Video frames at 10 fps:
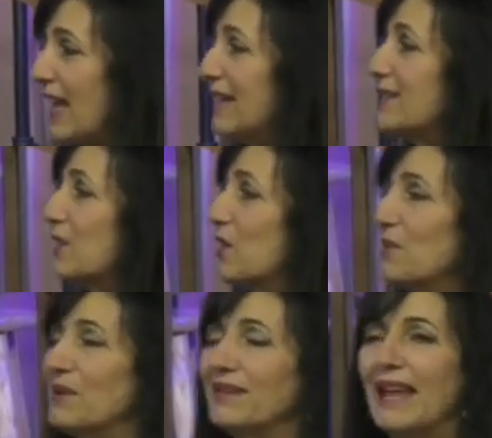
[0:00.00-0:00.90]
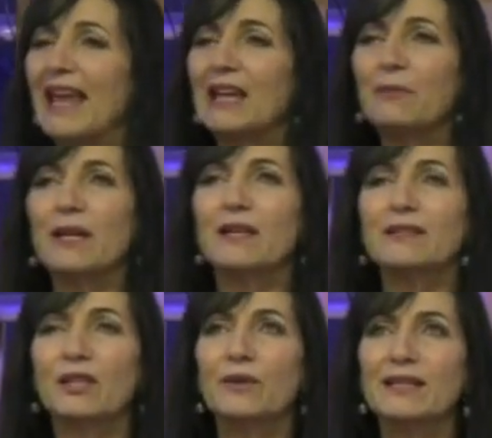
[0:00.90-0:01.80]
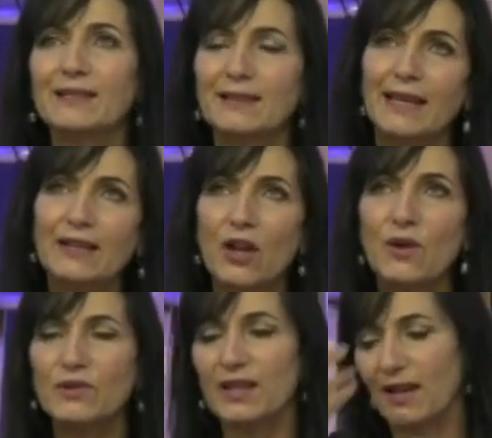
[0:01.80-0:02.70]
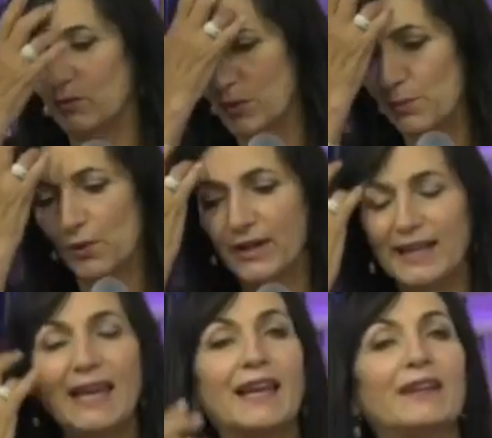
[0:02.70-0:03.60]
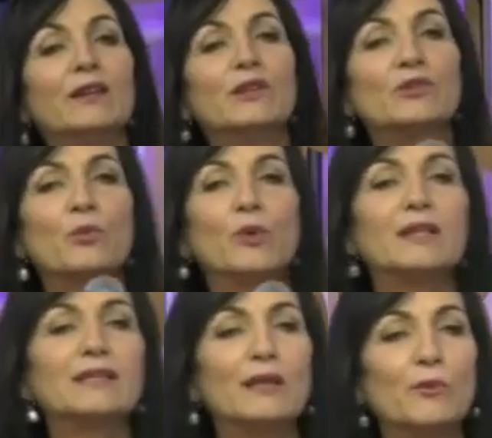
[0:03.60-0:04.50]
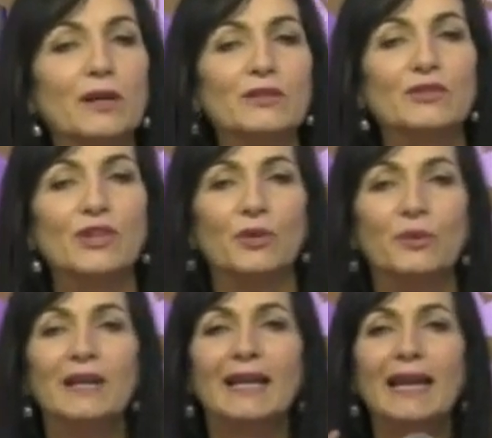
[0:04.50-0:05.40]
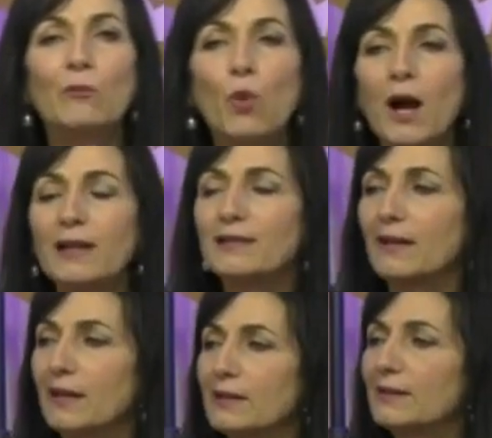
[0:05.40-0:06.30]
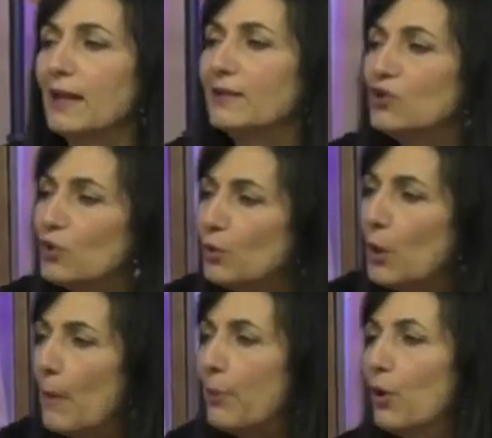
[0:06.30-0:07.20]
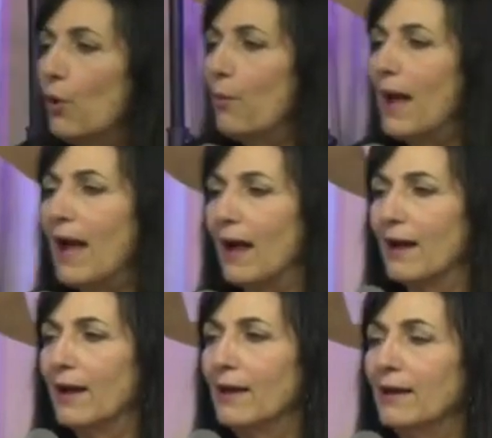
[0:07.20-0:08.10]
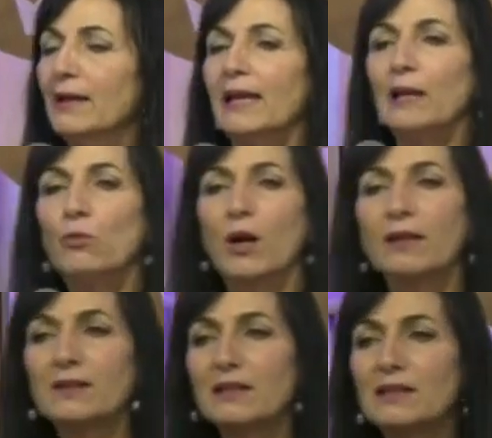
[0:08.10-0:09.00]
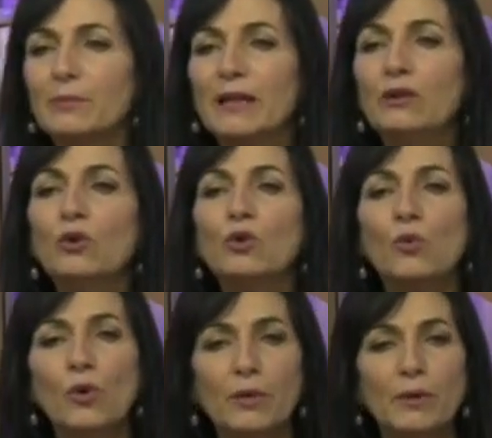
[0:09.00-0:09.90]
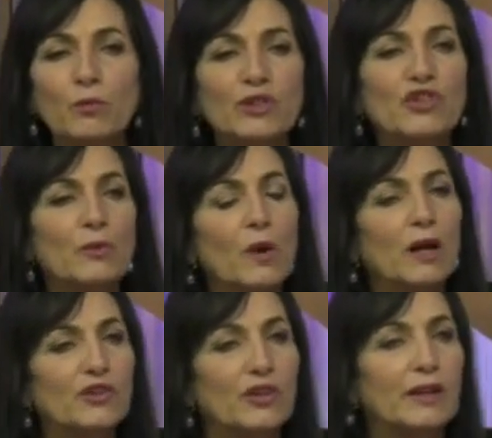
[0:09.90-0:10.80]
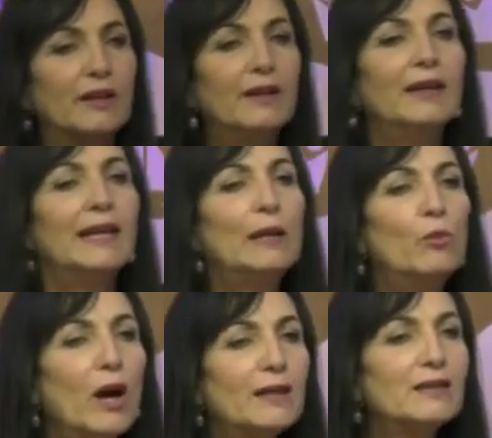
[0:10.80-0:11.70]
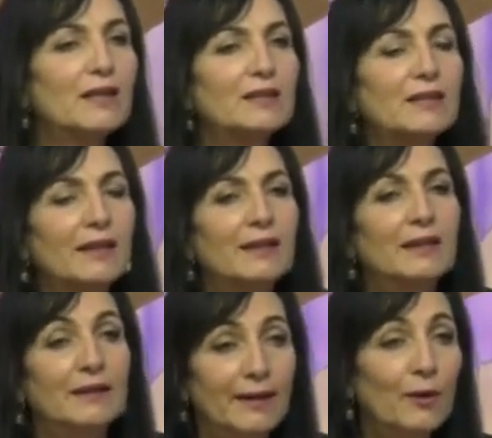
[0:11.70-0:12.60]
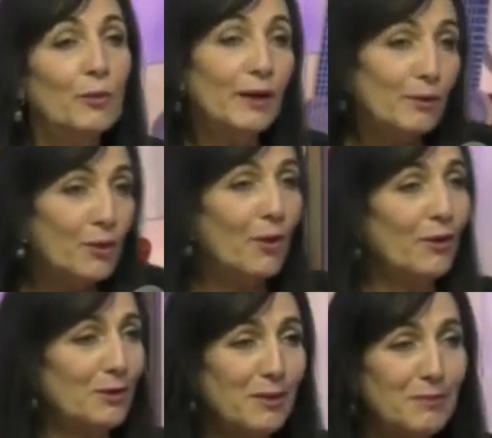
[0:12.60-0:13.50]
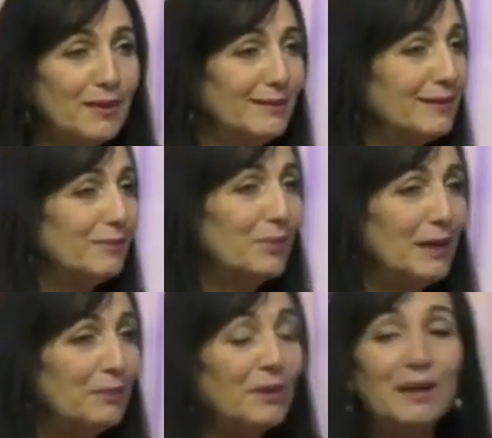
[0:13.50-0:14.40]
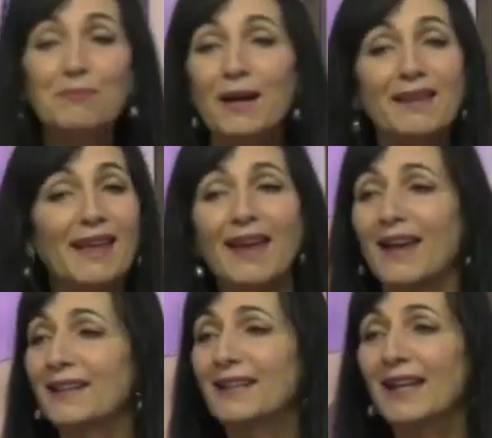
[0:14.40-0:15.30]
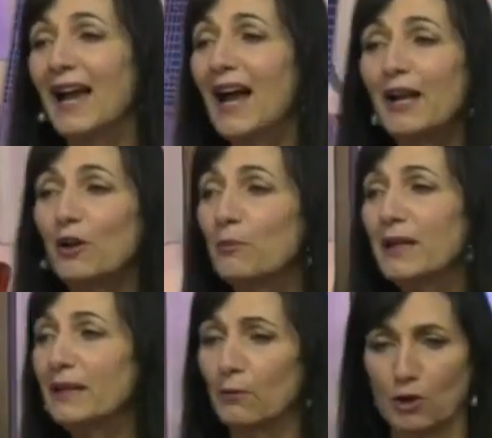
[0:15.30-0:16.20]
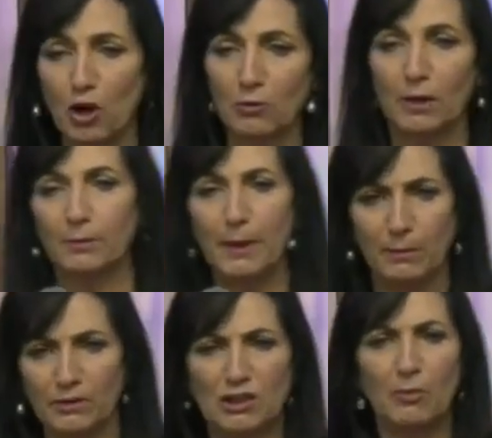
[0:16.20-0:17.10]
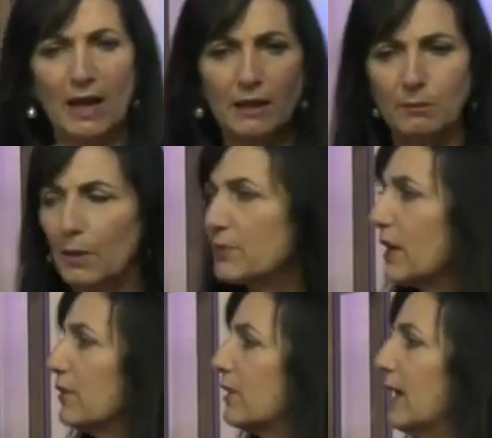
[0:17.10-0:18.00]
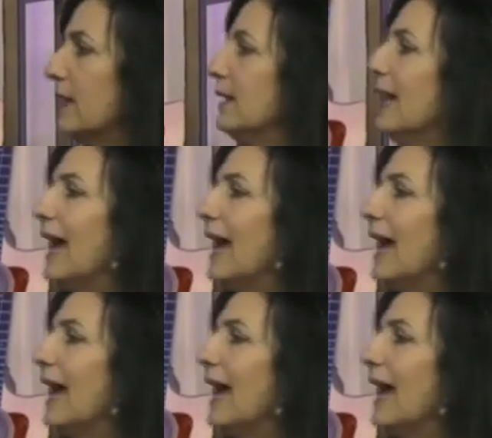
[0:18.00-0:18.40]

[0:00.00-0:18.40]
And so the enemy, so he, he knows that we're born again. So what does he want to do? He wants us then to pull back. He wants us to be lukewarm and wishy-washy. He wants us to, you know, we're called to be militant people. And by that, I don't mean that we're going up to people and smacking them upside their head.